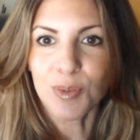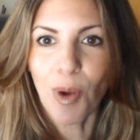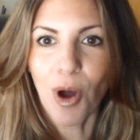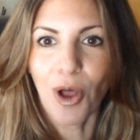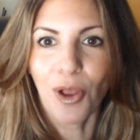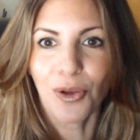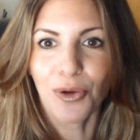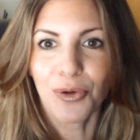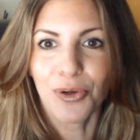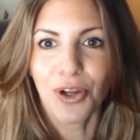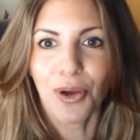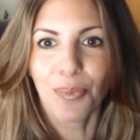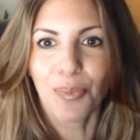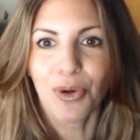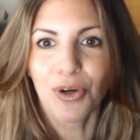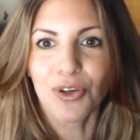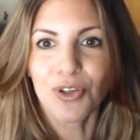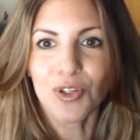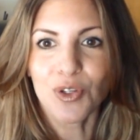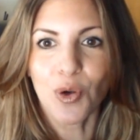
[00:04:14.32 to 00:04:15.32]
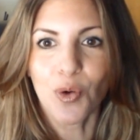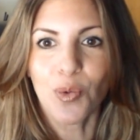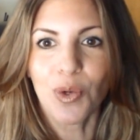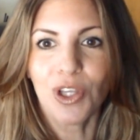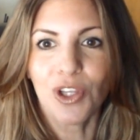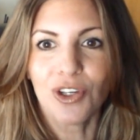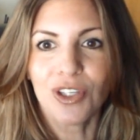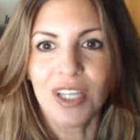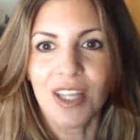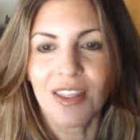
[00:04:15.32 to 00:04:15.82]
smaller number. So
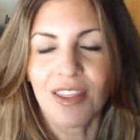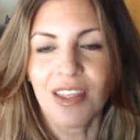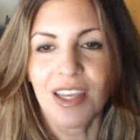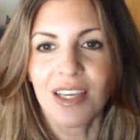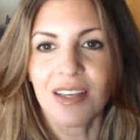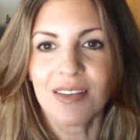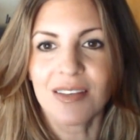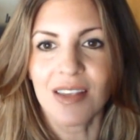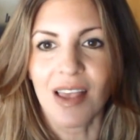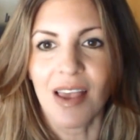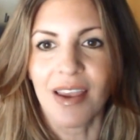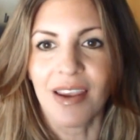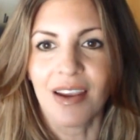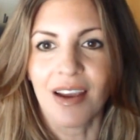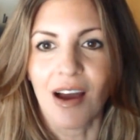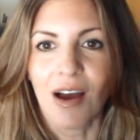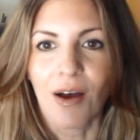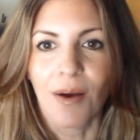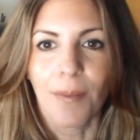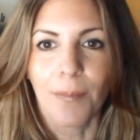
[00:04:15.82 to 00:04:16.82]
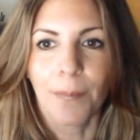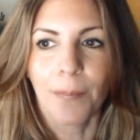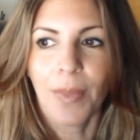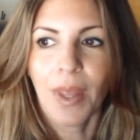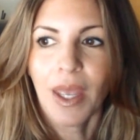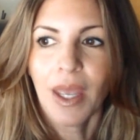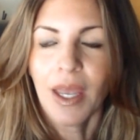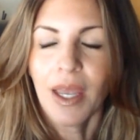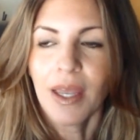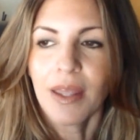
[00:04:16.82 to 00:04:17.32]
we looked at things like um,
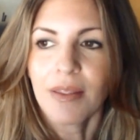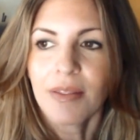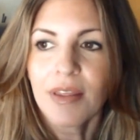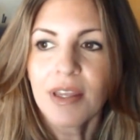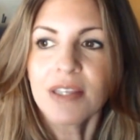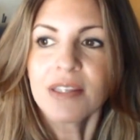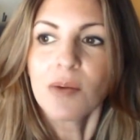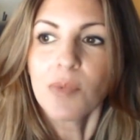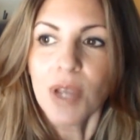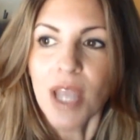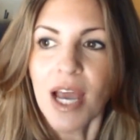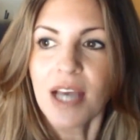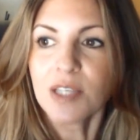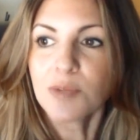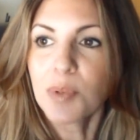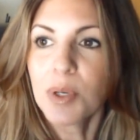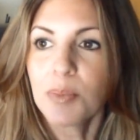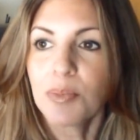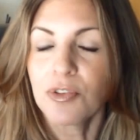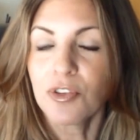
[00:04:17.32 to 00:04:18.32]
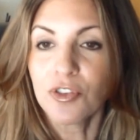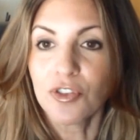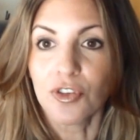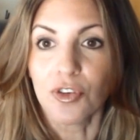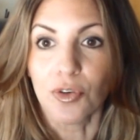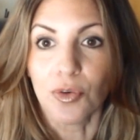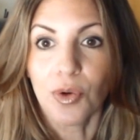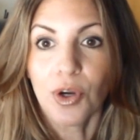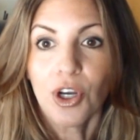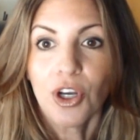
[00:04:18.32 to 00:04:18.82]
things that we asked people to
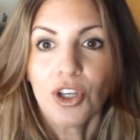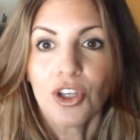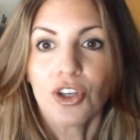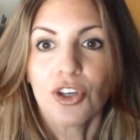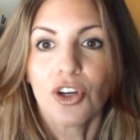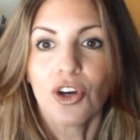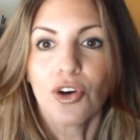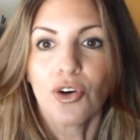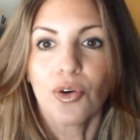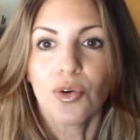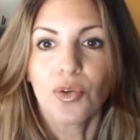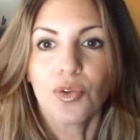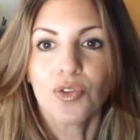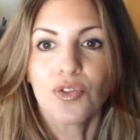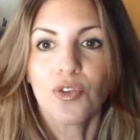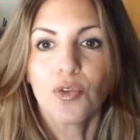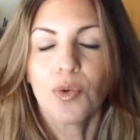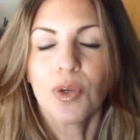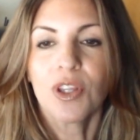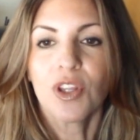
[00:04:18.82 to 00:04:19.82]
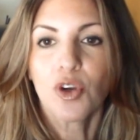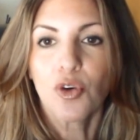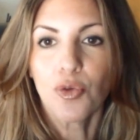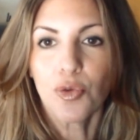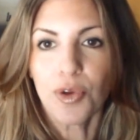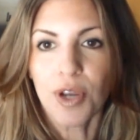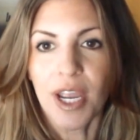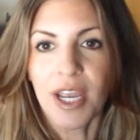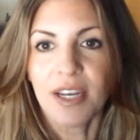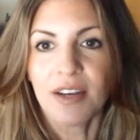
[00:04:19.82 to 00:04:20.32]
do. You know, doing the
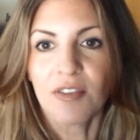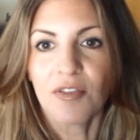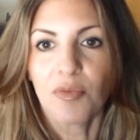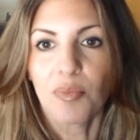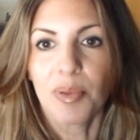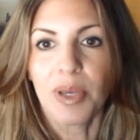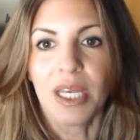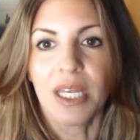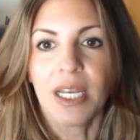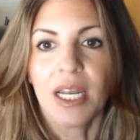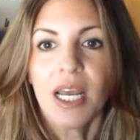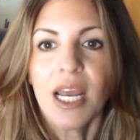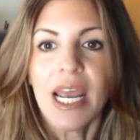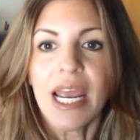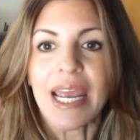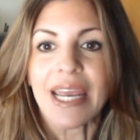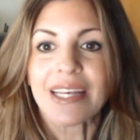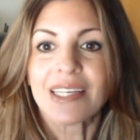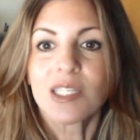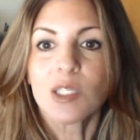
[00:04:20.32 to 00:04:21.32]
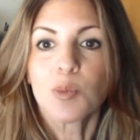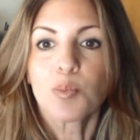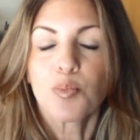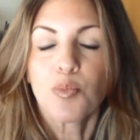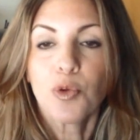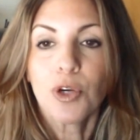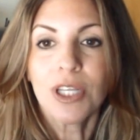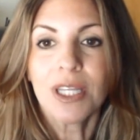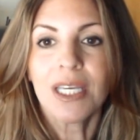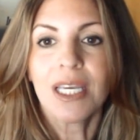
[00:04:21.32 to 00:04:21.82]
creative bit, ex
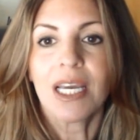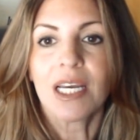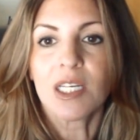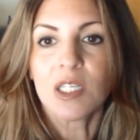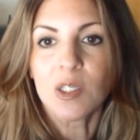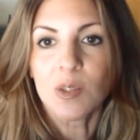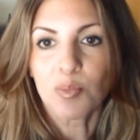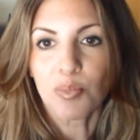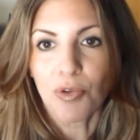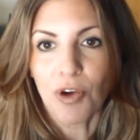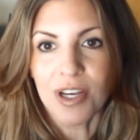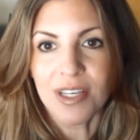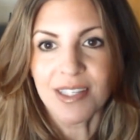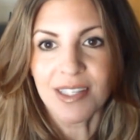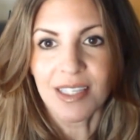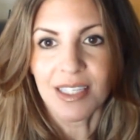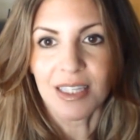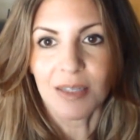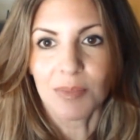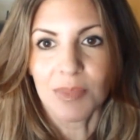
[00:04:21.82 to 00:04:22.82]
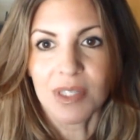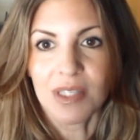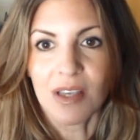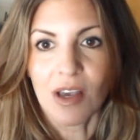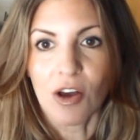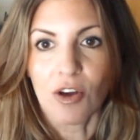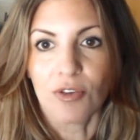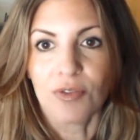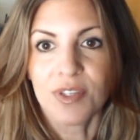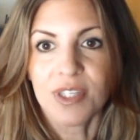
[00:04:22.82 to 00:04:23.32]
really expressing
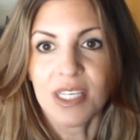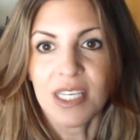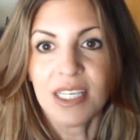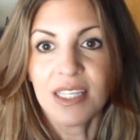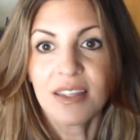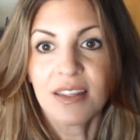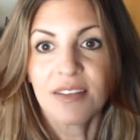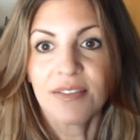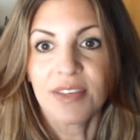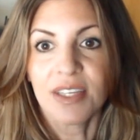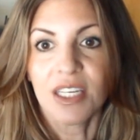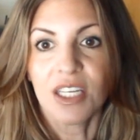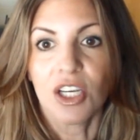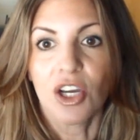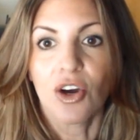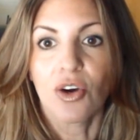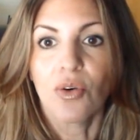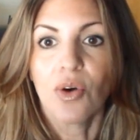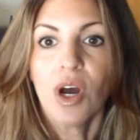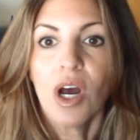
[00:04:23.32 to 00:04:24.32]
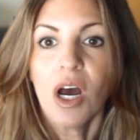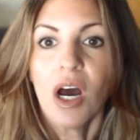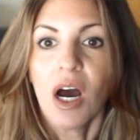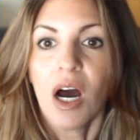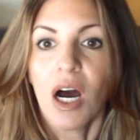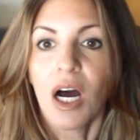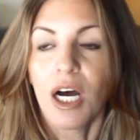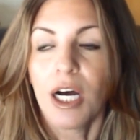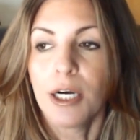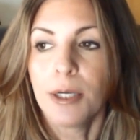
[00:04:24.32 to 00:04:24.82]
themselves in the video,
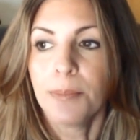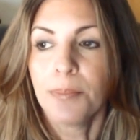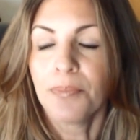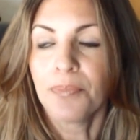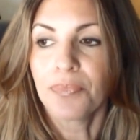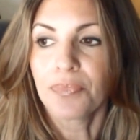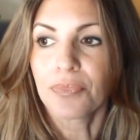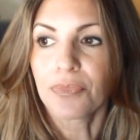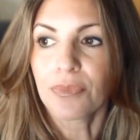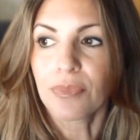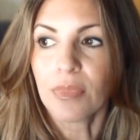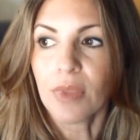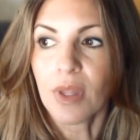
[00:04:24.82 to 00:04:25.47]
um,